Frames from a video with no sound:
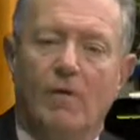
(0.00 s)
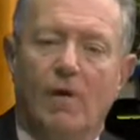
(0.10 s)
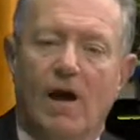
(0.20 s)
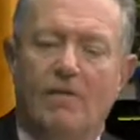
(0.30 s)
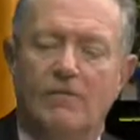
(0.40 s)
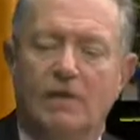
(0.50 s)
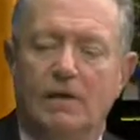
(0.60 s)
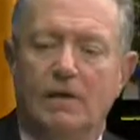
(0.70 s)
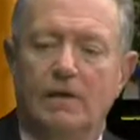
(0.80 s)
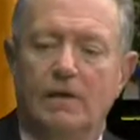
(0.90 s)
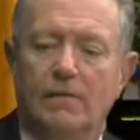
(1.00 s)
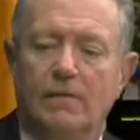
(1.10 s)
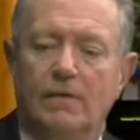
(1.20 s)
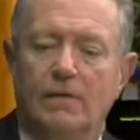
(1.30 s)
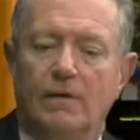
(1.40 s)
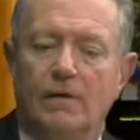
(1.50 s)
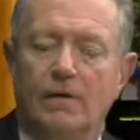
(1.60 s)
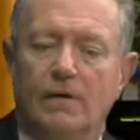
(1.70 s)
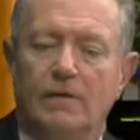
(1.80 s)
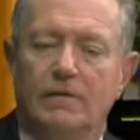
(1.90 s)
obviously,
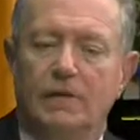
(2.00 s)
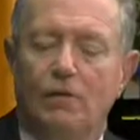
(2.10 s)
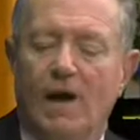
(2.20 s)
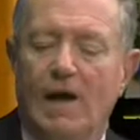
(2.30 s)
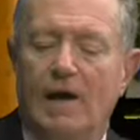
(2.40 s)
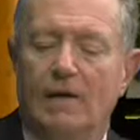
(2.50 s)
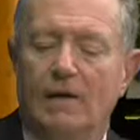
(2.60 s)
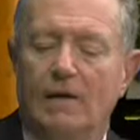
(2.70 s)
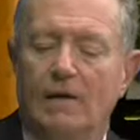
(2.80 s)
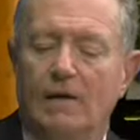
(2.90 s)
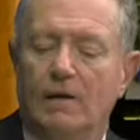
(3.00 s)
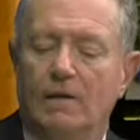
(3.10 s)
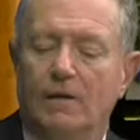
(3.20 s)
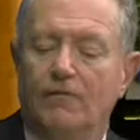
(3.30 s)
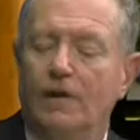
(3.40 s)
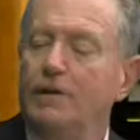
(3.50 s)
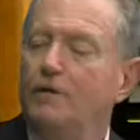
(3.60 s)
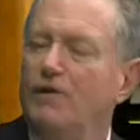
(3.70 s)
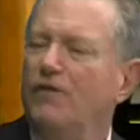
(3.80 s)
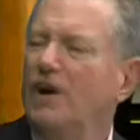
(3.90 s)
DUI
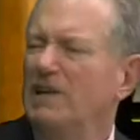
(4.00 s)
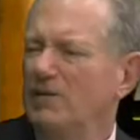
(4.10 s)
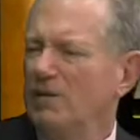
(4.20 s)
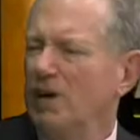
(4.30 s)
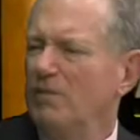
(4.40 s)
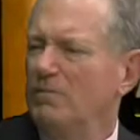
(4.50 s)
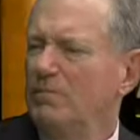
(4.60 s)
offenders affect us all.